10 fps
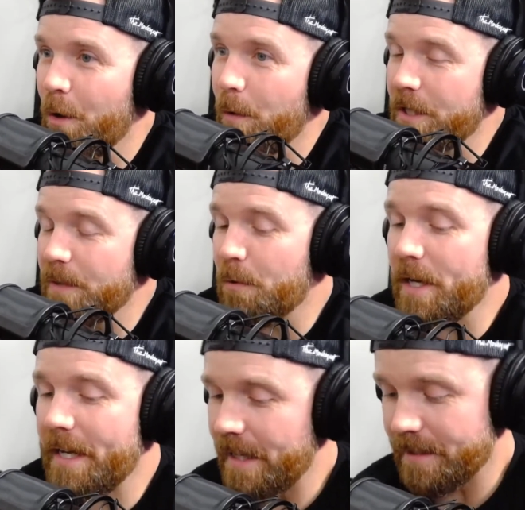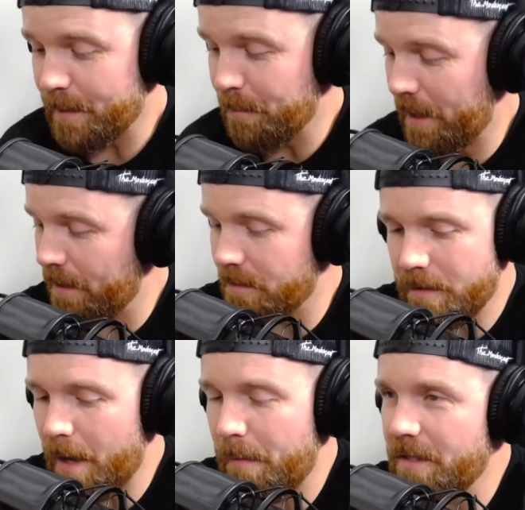which is pretty easy because there's
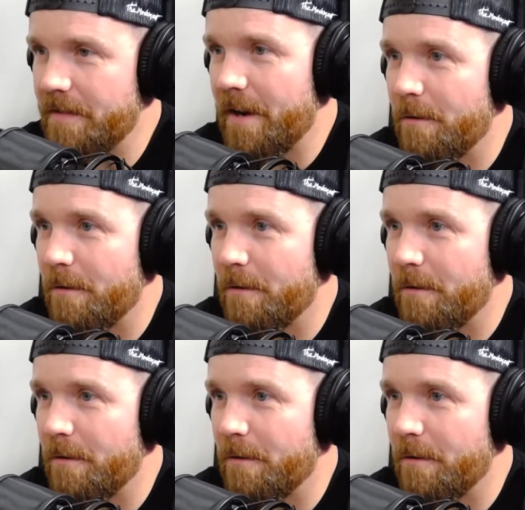not much there.